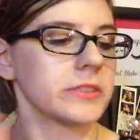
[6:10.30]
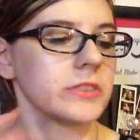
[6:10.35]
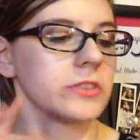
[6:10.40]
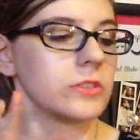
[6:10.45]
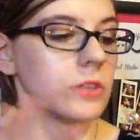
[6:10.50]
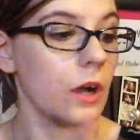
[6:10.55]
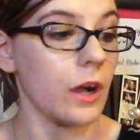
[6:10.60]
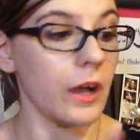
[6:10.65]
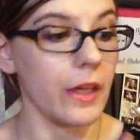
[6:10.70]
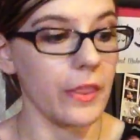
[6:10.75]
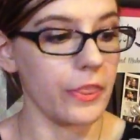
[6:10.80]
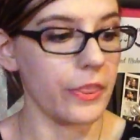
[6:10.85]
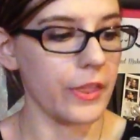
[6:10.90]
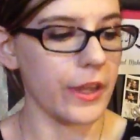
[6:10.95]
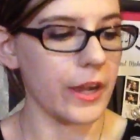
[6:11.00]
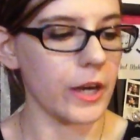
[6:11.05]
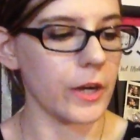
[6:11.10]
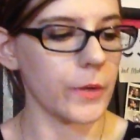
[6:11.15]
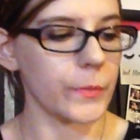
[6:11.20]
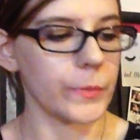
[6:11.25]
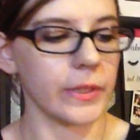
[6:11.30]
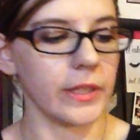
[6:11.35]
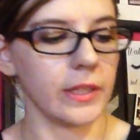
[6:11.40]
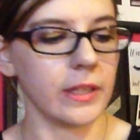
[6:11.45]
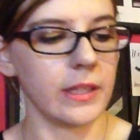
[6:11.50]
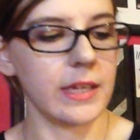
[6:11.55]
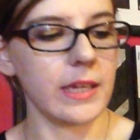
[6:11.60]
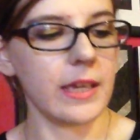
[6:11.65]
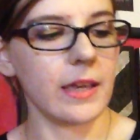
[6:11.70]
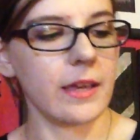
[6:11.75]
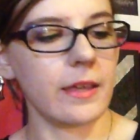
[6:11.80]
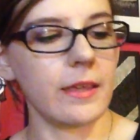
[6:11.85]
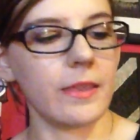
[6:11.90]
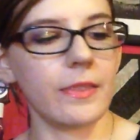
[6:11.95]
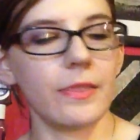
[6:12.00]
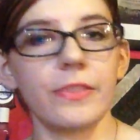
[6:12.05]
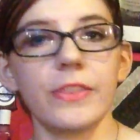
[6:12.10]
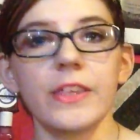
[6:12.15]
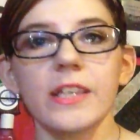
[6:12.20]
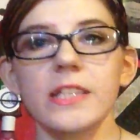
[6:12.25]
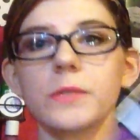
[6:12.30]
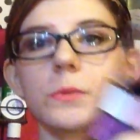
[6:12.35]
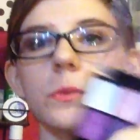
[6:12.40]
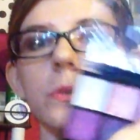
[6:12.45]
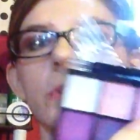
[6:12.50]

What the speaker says: not there, really. And this